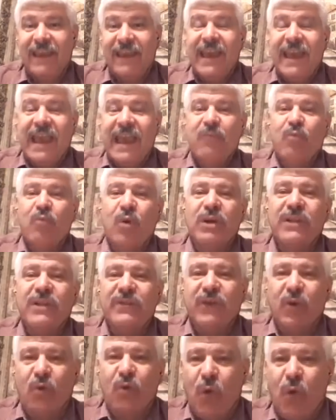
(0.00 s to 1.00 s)
And one of
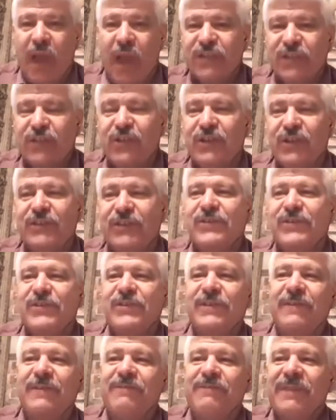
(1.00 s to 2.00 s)
the
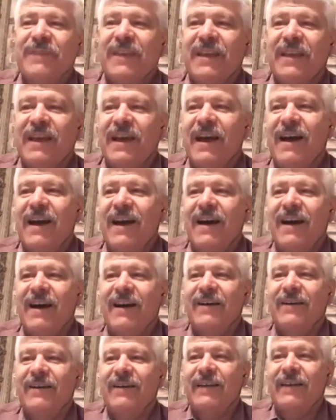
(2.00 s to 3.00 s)
questions
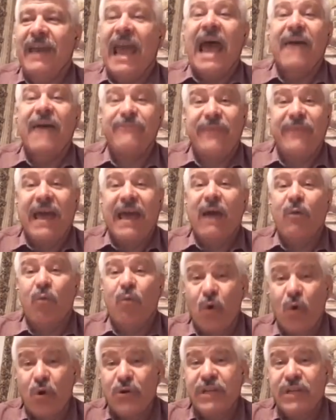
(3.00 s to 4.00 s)
had that
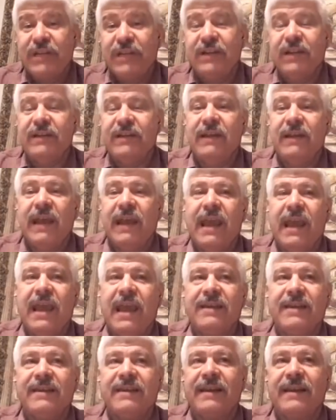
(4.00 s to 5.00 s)
word in it,
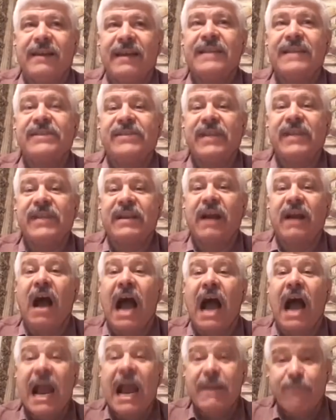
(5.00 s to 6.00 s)
and he said
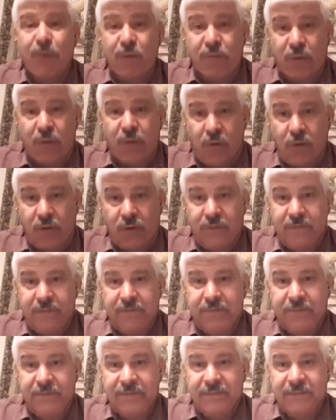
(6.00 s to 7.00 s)
hyperbole.
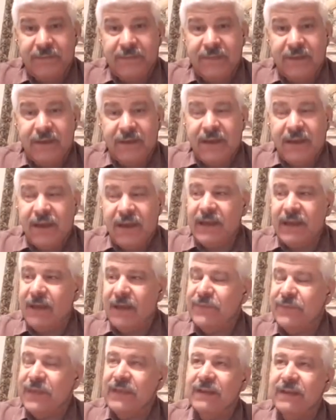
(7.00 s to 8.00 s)
And I'm
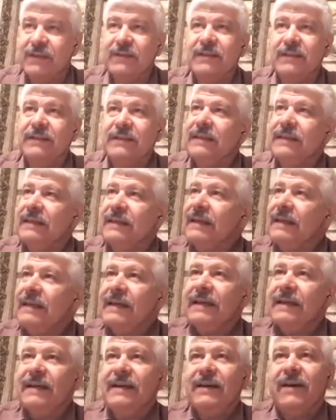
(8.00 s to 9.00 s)
thinking,
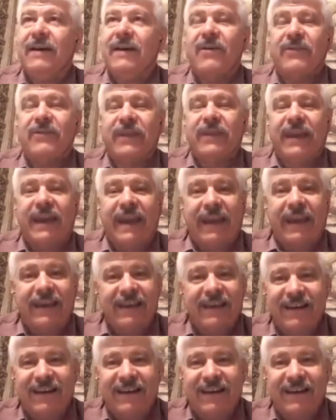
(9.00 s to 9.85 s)
okay,